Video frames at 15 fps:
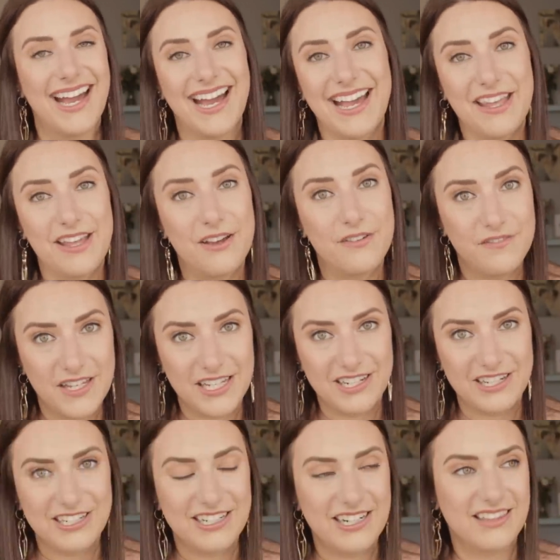I
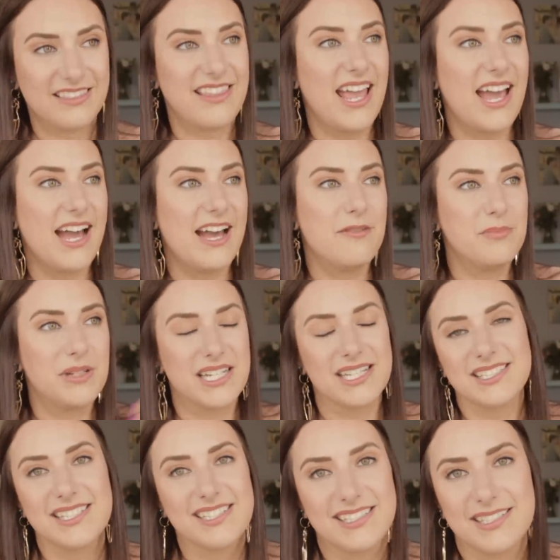figured that
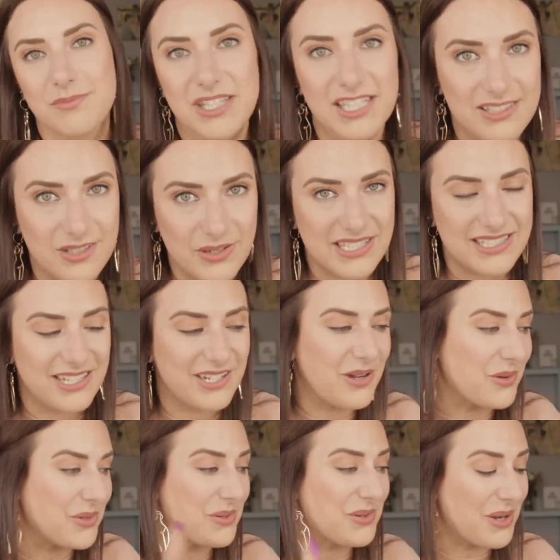because it is something so easy to
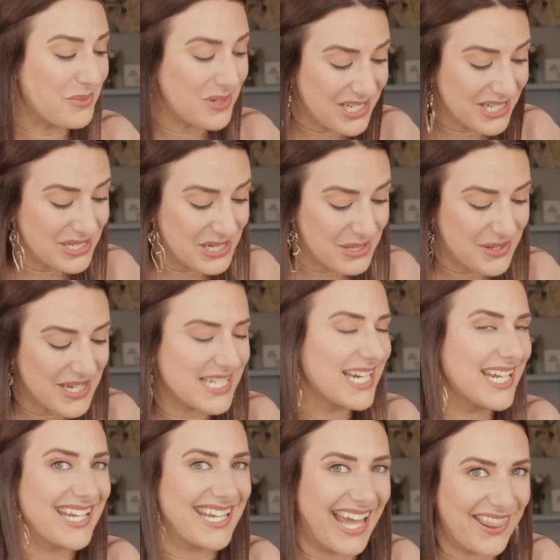go through that we could do it
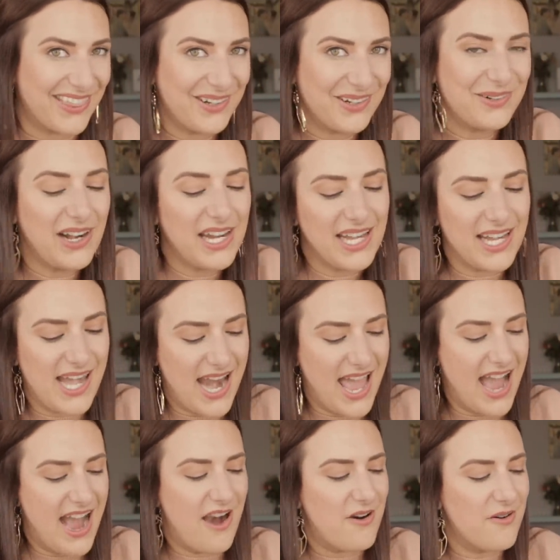together right
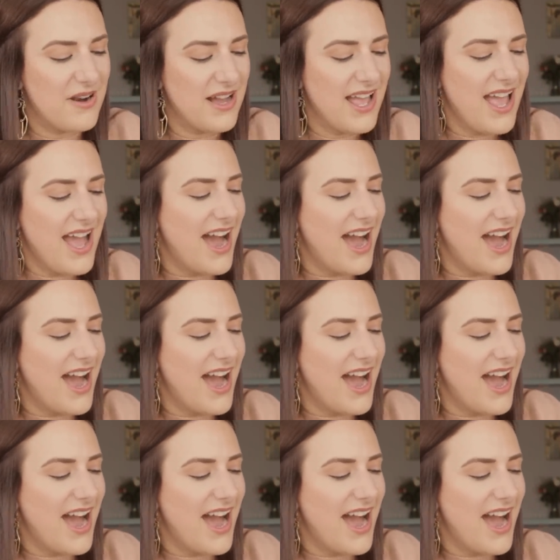now.